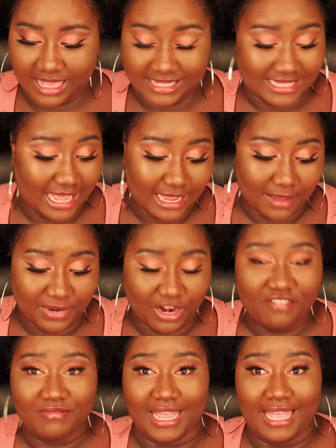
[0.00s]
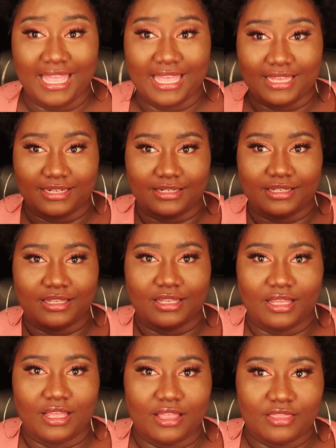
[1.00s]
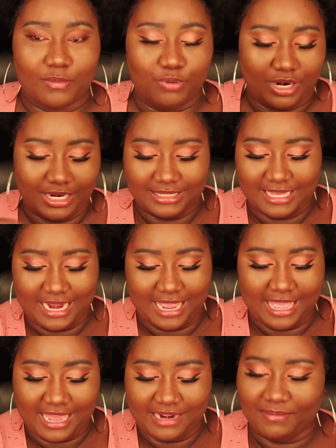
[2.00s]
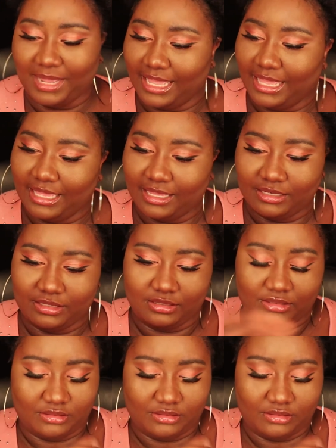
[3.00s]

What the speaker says: it's not coming off my hand. The product that I had on my hand,